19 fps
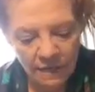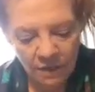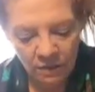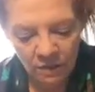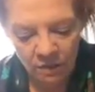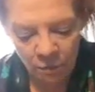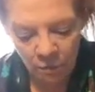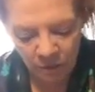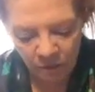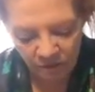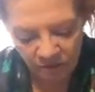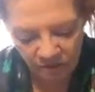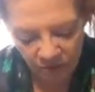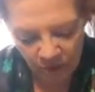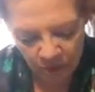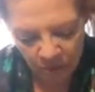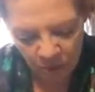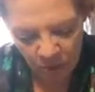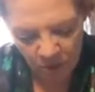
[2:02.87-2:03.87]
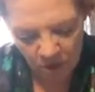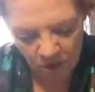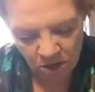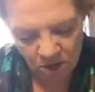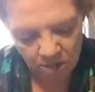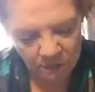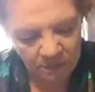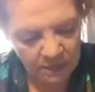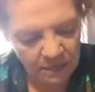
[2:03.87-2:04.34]
here's where the fun part
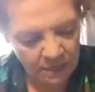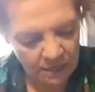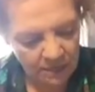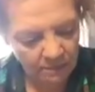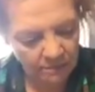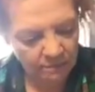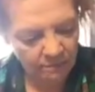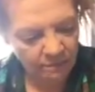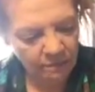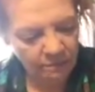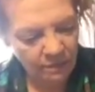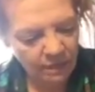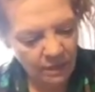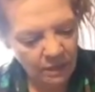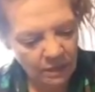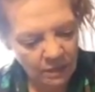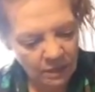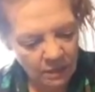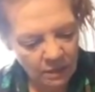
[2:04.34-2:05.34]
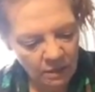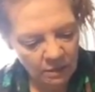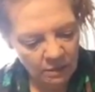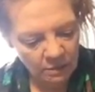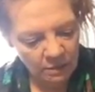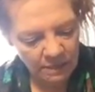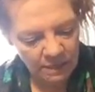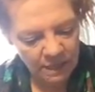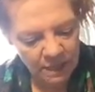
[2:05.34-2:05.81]
comes in.
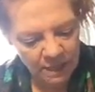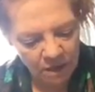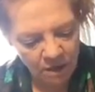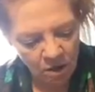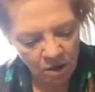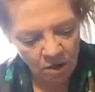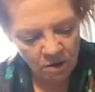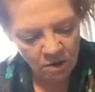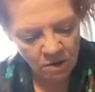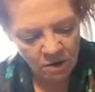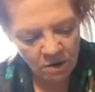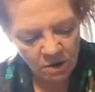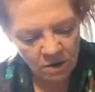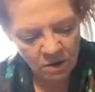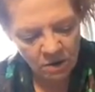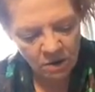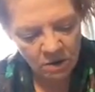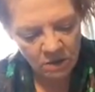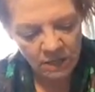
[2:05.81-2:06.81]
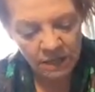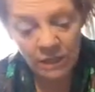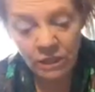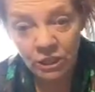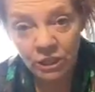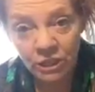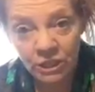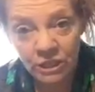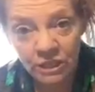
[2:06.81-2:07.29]
We take our
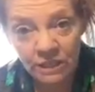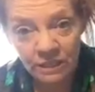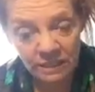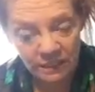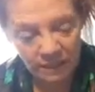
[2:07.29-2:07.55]
glitter,